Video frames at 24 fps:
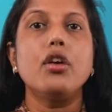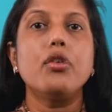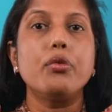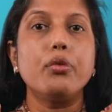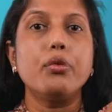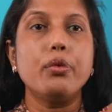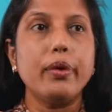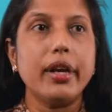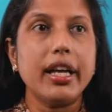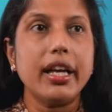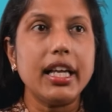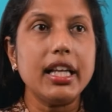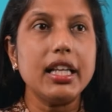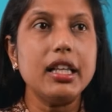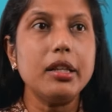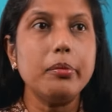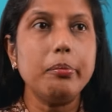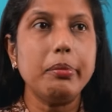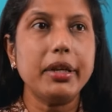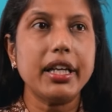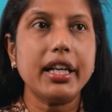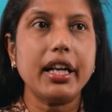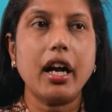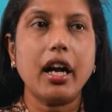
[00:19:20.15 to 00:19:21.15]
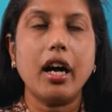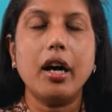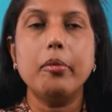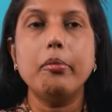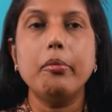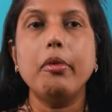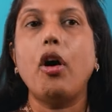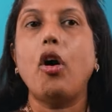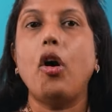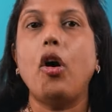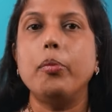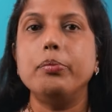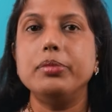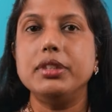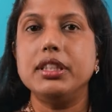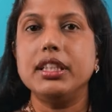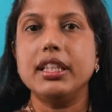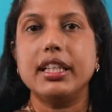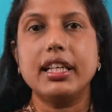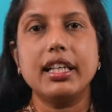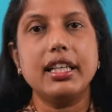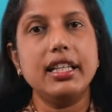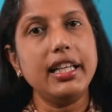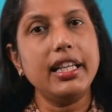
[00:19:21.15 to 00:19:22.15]
will become
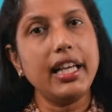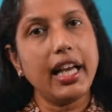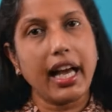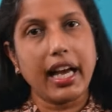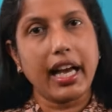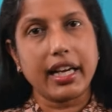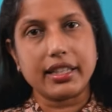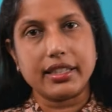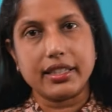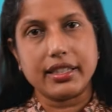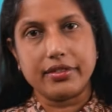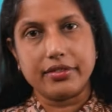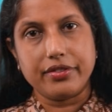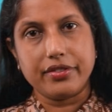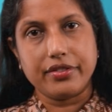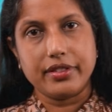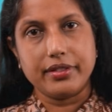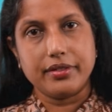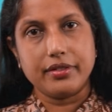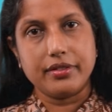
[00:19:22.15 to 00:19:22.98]
optically active.